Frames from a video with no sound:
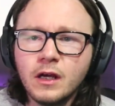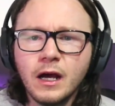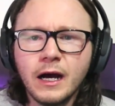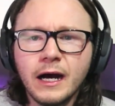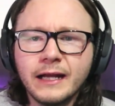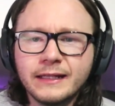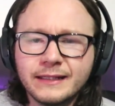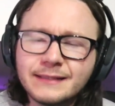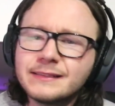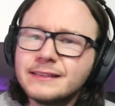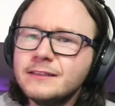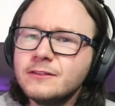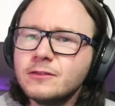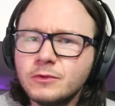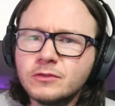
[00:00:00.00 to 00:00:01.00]
And last
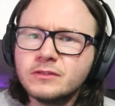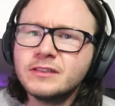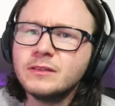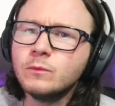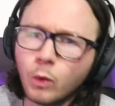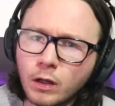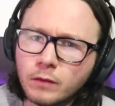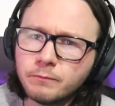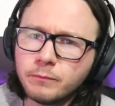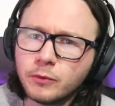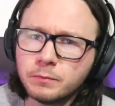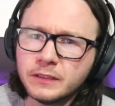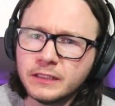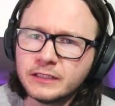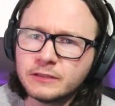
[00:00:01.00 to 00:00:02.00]
season, we only seen one
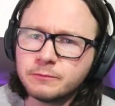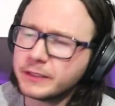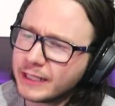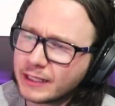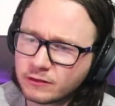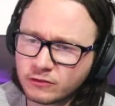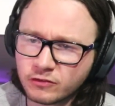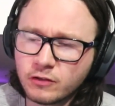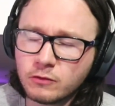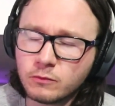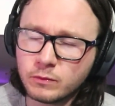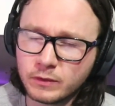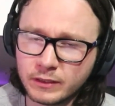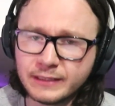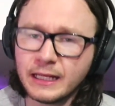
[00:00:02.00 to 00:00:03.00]
published. But he had two.
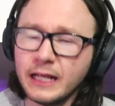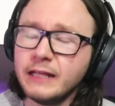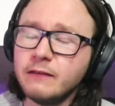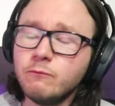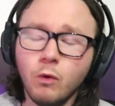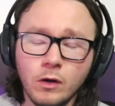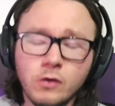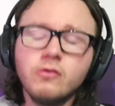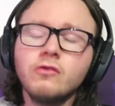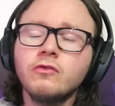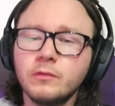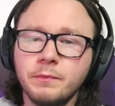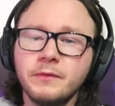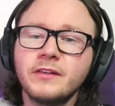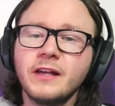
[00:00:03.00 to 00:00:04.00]
He
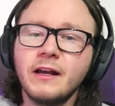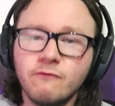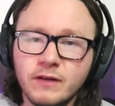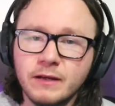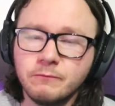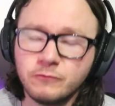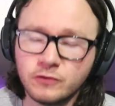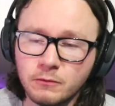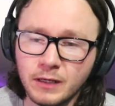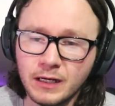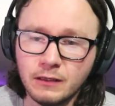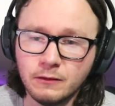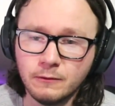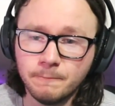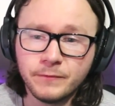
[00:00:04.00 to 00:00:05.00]
100% ripped two
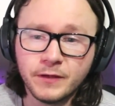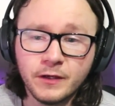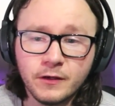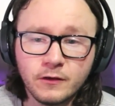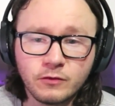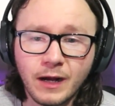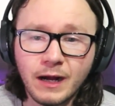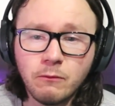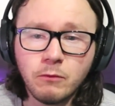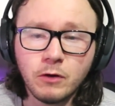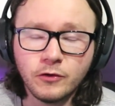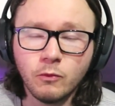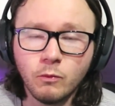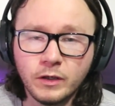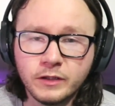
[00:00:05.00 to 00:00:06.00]
out. So I want to
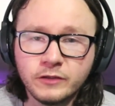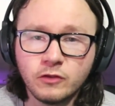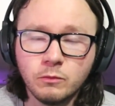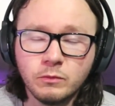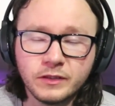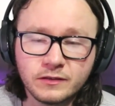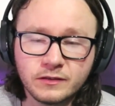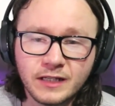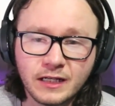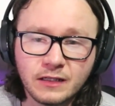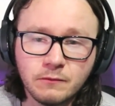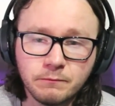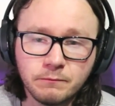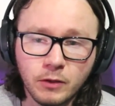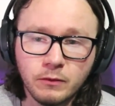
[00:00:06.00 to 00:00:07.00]
know what he's done with the
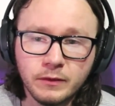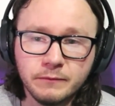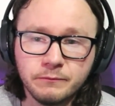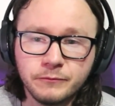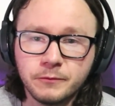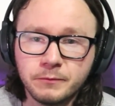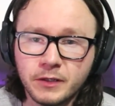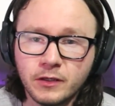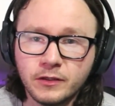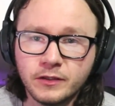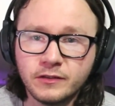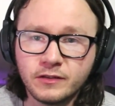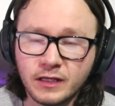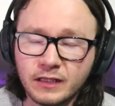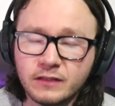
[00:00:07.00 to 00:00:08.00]
second poem, to be honest.
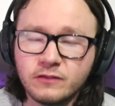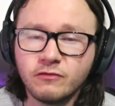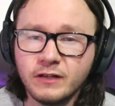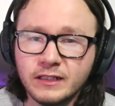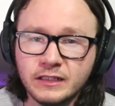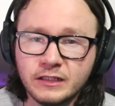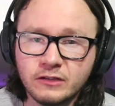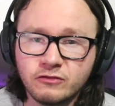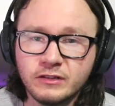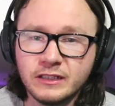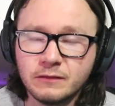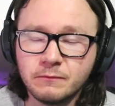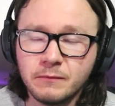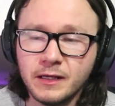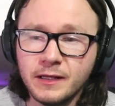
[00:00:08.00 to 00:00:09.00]
That's really intrigued
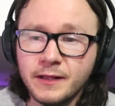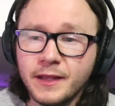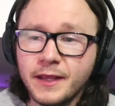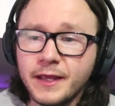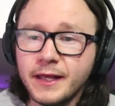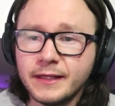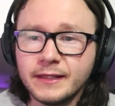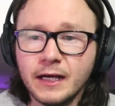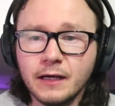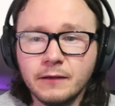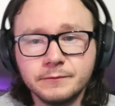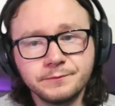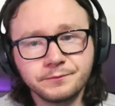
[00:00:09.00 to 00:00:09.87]
me. Now,